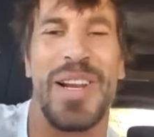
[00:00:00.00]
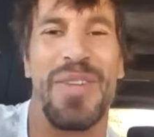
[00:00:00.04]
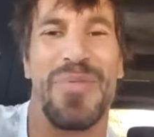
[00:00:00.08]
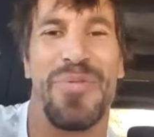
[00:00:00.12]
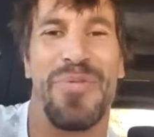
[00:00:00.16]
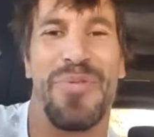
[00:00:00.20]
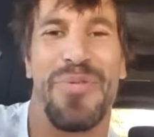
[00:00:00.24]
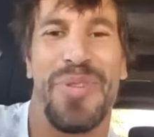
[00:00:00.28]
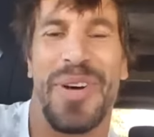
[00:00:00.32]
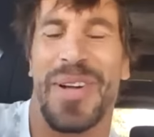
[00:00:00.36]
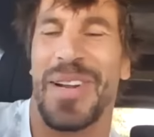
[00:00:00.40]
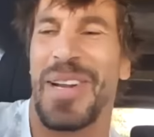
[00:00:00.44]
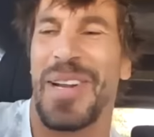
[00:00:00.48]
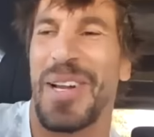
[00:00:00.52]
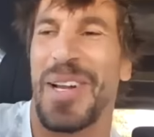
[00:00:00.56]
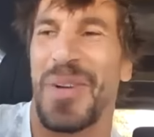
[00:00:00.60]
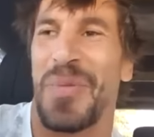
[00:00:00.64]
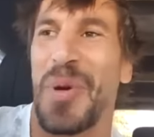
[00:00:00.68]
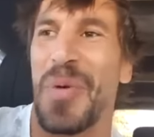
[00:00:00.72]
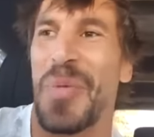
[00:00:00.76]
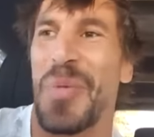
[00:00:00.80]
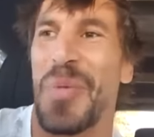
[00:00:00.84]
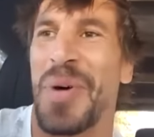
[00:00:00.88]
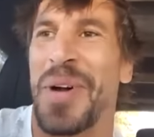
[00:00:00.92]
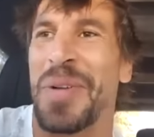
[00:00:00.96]
really felt like
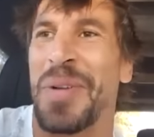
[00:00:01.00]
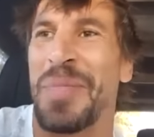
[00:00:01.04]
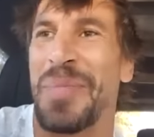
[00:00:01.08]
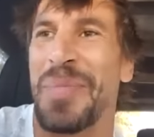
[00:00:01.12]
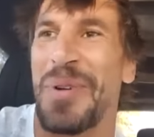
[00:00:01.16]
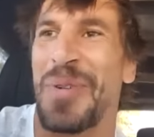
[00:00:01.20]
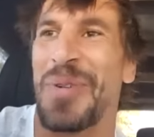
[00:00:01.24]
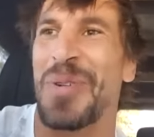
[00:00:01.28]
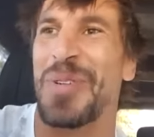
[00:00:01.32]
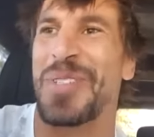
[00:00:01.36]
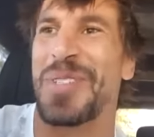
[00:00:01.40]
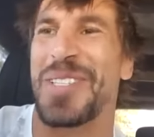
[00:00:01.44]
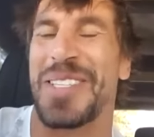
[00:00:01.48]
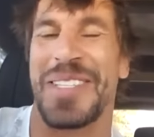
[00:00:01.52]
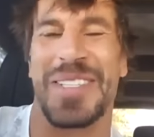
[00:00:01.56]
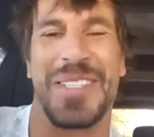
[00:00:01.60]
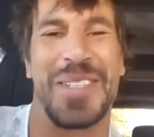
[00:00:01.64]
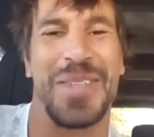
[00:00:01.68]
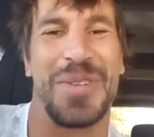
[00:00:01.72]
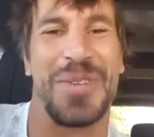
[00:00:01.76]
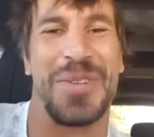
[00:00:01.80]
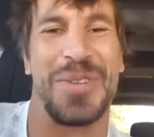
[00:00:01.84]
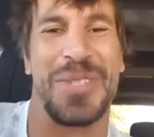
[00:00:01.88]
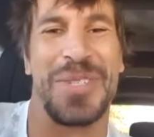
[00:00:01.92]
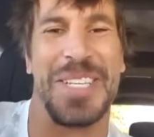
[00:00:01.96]
we won because it's
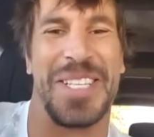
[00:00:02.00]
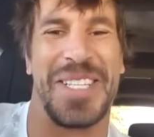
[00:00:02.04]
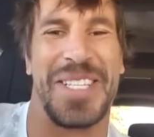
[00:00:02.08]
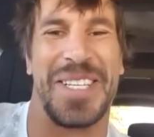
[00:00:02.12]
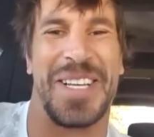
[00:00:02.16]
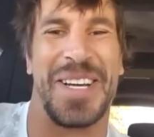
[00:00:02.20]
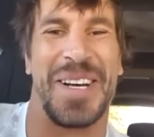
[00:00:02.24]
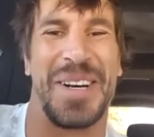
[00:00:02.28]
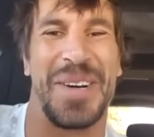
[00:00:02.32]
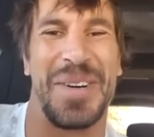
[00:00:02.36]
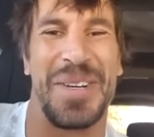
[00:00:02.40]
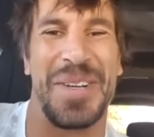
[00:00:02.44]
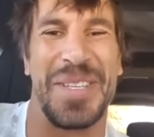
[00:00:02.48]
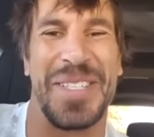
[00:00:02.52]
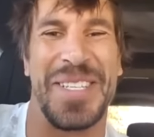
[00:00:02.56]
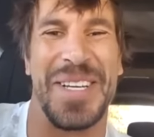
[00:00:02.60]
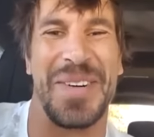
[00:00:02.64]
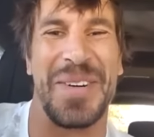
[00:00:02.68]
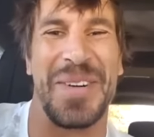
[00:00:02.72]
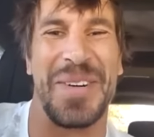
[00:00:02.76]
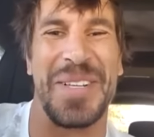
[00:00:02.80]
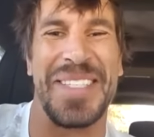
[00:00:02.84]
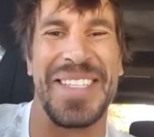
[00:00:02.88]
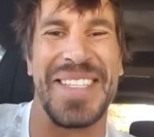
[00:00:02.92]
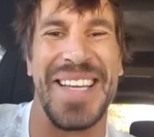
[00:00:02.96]
you just go. It's
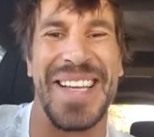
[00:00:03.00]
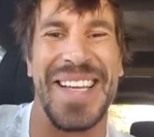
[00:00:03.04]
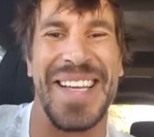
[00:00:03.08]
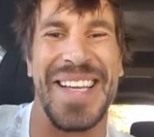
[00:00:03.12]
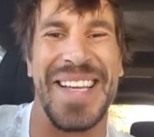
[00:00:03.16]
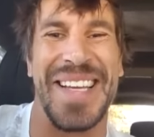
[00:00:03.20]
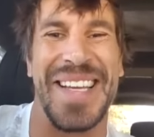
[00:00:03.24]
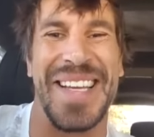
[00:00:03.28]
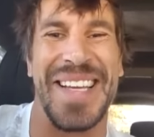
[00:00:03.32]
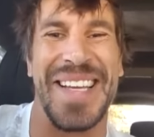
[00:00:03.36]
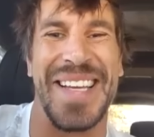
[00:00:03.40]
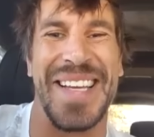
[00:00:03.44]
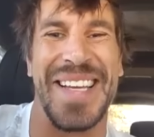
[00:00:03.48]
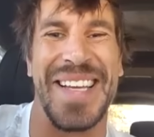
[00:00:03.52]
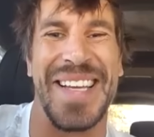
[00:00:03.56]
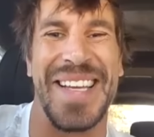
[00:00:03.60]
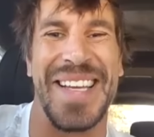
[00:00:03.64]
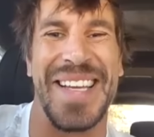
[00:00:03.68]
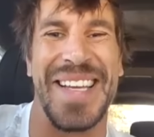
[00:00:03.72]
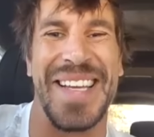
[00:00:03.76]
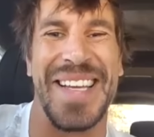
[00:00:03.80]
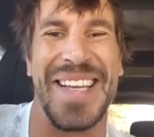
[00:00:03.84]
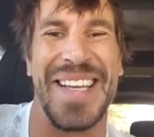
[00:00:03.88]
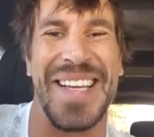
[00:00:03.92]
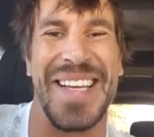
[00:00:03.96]
so intense uh,
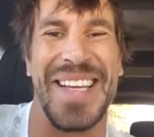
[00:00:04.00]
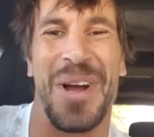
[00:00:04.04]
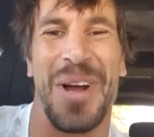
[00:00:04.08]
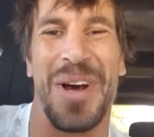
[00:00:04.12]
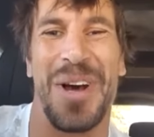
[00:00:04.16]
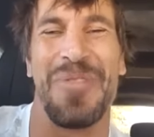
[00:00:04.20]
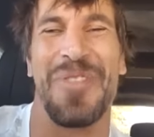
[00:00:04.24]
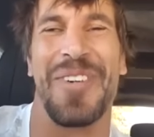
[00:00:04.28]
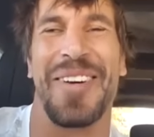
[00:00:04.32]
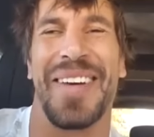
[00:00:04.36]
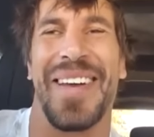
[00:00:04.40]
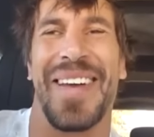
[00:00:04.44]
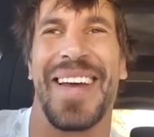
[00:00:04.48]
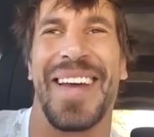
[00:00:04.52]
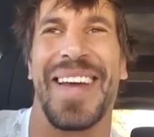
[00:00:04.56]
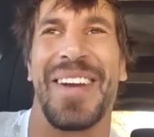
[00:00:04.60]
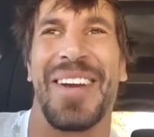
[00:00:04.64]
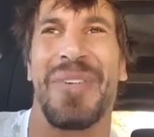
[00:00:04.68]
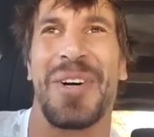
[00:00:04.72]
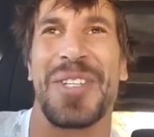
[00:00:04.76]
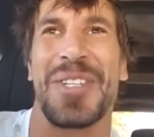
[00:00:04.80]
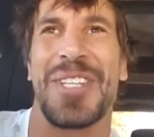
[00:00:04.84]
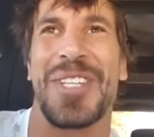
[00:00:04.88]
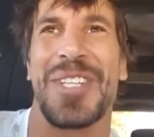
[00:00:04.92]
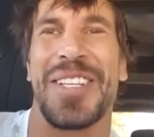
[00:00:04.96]
all all over
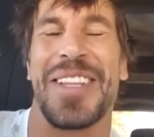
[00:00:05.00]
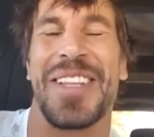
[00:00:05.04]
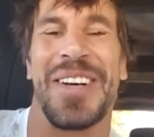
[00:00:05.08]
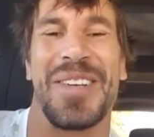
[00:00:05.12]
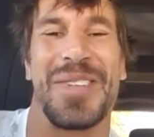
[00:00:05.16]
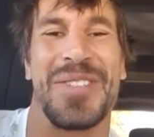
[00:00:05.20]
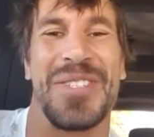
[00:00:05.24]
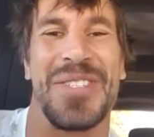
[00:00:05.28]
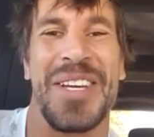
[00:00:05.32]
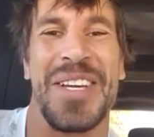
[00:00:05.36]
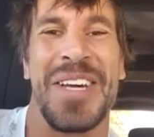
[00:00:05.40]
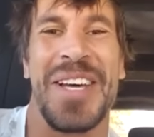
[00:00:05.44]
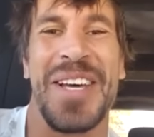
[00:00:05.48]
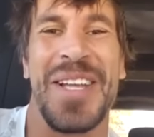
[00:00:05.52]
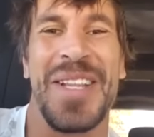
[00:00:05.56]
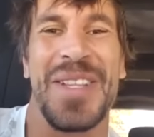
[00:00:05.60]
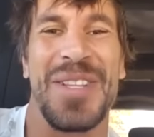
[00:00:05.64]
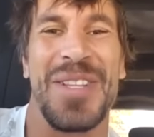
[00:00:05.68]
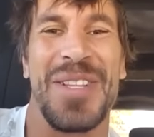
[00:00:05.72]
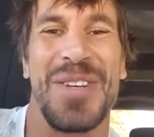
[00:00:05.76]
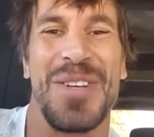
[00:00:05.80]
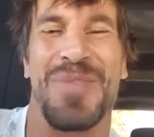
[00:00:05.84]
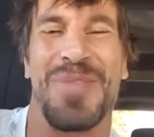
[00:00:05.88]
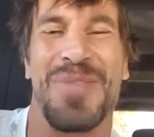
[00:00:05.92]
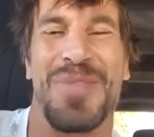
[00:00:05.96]
again watching those
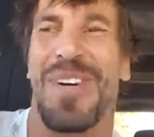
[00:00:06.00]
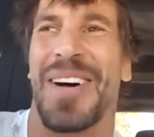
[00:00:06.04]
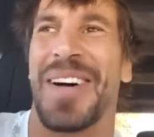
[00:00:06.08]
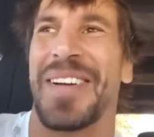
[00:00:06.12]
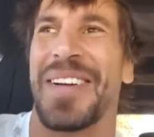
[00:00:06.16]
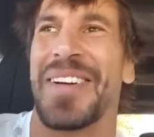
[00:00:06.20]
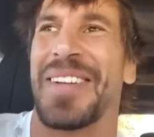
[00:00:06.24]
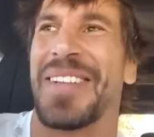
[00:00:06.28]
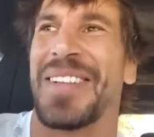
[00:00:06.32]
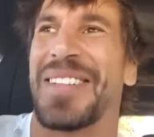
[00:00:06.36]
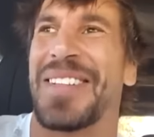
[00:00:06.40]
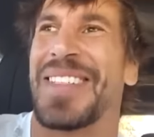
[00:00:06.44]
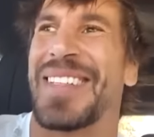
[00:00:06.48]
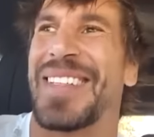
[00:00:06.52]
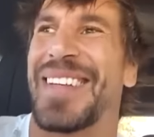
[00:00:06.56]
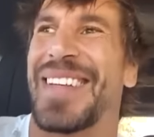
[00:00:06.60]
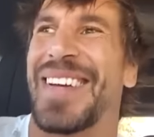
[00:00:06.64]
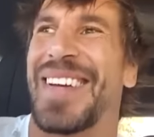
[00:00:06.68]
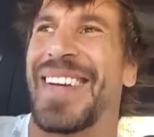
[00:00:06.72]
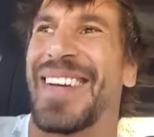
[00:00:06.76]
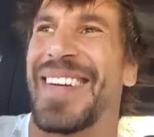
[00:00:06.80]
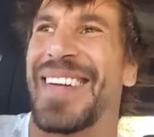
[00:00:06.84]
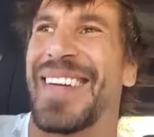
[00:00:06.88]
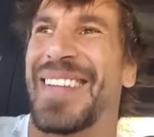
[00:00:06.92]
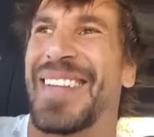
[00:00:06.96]
those finals,
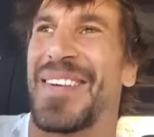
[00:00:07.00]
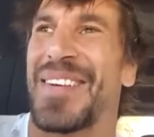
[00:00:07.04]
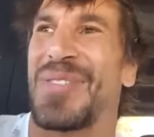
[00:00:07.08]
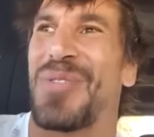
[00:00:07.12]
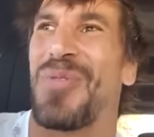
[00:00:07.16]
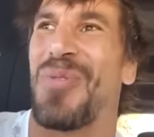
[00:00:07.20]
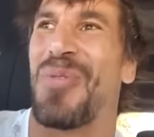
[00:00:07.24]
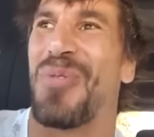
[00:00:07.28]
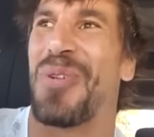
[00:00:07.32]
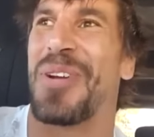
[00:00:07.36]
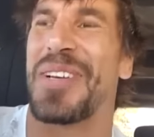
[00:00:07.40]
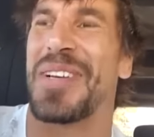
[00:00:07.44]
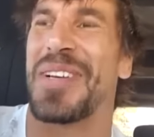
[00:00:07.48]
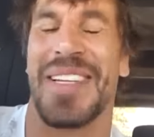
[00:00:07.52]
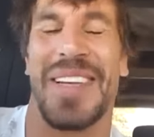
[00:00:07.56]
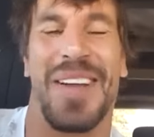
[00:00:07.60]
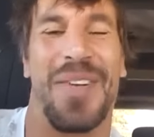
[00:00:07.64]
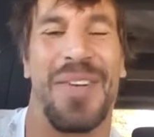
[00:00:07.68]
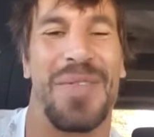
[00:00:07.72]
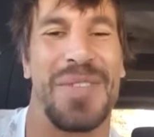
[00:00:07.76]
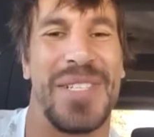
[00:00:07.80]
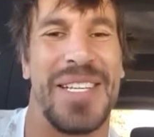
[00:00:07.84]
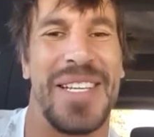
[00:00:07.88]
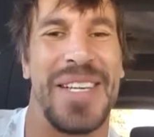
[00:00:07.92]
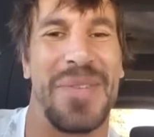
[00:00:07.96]
uh, those quarters, and
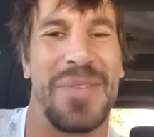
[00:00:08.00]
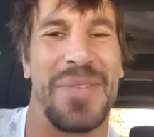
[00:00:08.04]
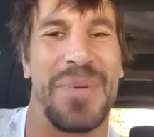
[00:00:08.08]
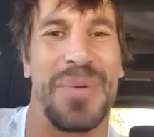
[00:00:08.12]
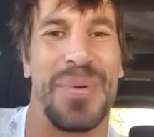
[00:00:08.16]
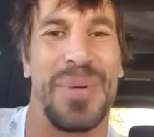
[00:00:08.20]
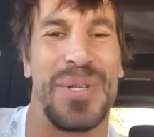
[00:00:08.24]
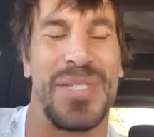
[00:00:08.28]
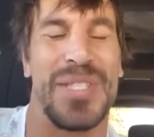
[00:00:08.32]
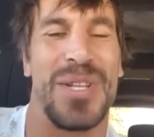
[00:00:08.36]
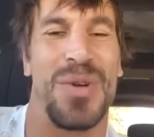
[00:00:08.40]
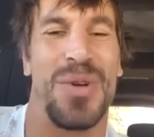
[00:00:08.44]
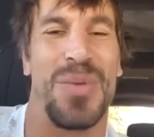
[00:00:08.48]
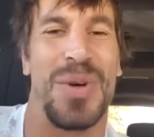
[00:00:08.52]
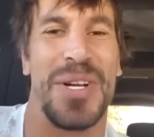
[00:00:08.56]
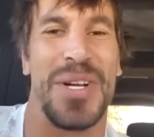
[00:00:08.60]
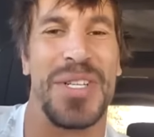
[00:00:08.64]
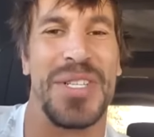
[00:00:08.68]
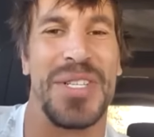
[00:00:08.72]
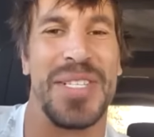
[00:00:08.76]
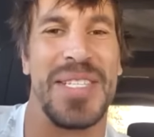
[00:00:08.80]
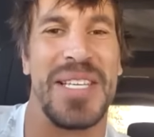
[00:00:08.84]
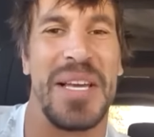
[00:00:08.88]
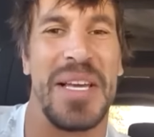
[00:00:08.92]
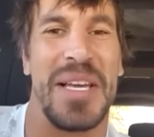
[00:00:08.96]
obviously we will still
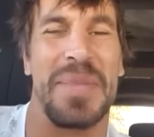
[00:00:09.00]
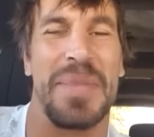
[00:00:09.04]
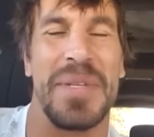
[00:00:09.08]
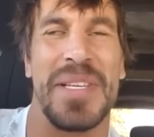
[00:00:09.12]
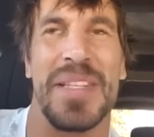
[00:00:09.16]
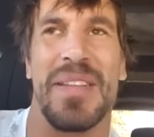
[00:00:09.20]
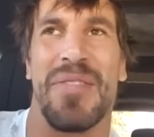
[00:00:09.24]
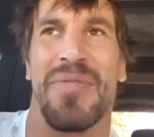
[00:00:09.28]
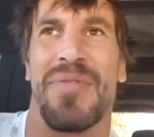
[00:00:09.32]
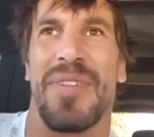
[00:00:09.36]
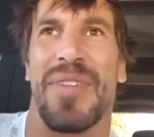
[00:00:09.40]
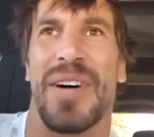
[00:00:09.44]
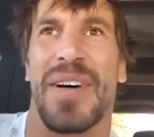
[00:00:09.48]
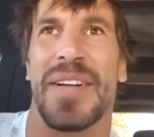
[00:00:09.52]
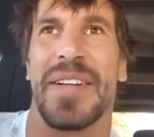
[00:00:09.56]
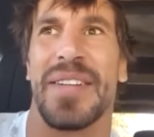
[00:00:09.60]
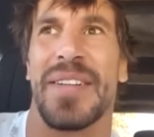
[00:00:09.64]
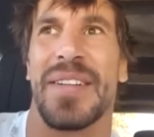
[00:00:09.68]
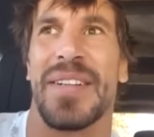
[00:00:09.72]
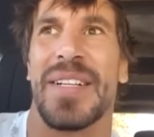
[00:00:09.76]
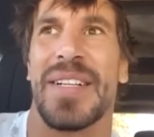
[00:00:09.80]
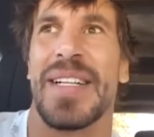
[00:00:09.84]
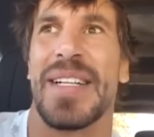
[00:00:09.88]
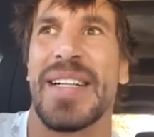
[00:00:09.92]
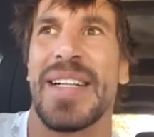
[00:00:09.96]
watch the semis and the
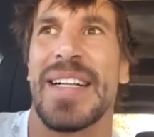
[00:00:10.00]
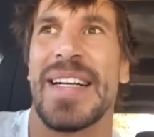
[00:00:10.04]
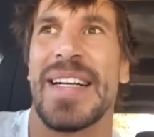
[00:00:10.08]
final.